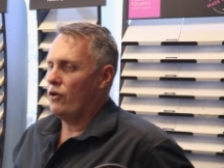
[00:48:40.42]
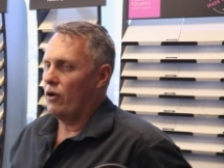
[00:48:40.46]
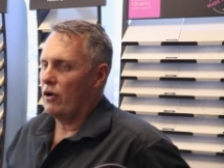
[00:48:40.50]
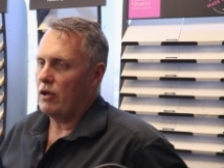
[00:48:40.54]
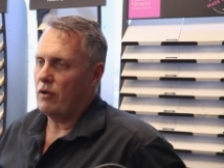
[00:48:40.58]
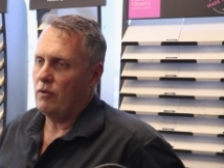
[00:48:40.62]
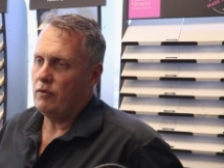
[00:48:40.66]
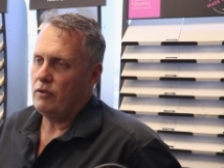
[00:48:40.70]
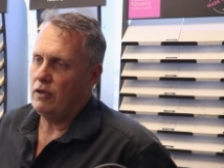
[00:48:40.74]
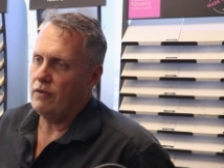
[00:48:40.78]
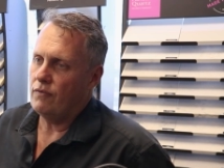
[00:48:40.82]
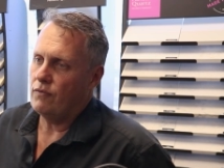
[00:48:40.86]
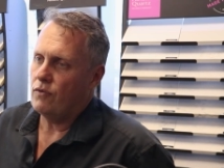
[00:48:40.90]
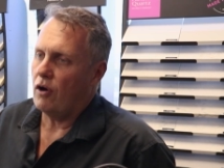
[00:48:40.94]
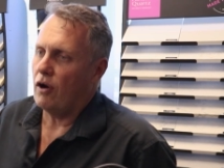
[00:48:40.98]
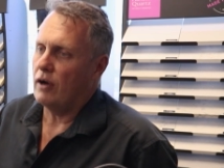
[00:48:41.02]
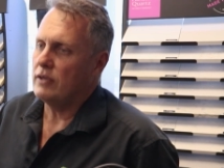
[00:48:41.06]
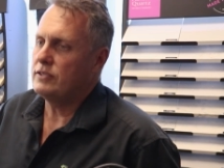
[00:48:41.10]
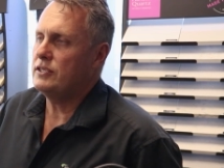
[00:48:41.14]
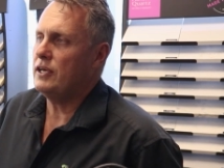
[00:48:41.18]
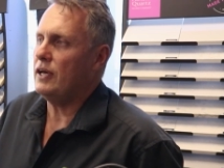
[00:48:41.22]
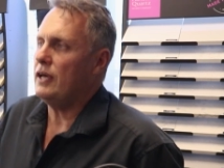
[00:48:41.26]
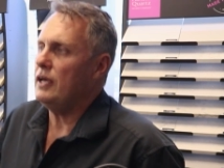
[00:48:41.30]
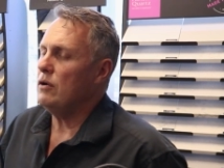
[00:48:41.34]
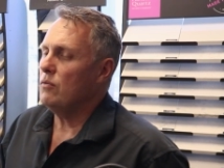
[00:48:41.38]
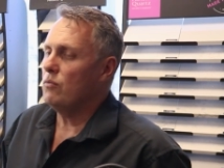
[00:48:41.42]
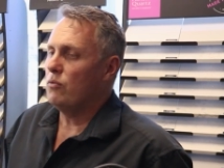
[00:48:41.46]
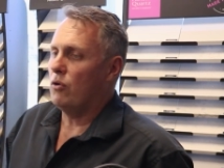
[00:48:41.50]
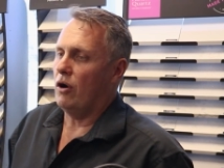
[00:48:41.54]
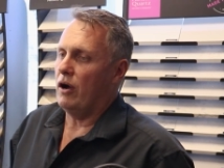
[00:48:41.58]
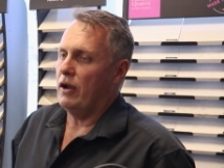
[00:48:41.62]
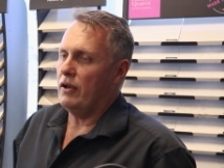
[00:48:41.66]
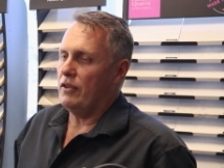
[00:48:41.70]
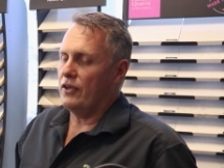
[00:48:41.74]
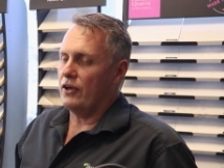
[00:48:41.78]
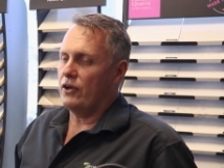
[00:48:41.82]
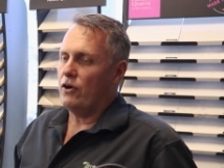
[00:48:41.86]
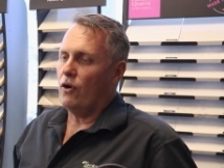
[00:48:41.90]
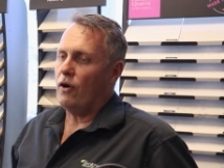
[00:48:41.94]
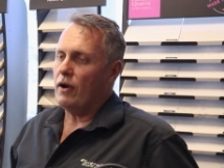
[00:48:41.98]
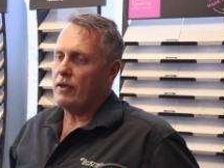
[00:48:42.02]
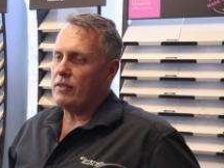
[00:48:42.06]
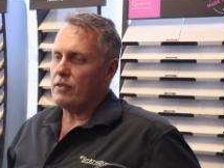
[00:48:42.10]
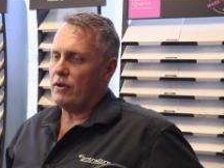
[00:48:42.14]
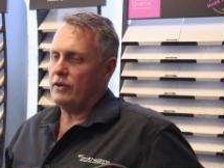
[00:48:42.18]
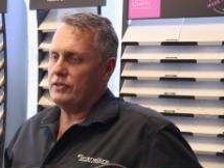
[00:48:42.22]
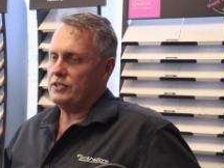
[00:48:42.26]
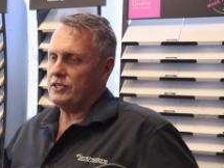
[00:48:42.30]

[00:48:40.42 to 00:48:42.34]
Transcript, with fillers: got to you I tell you what, the guy that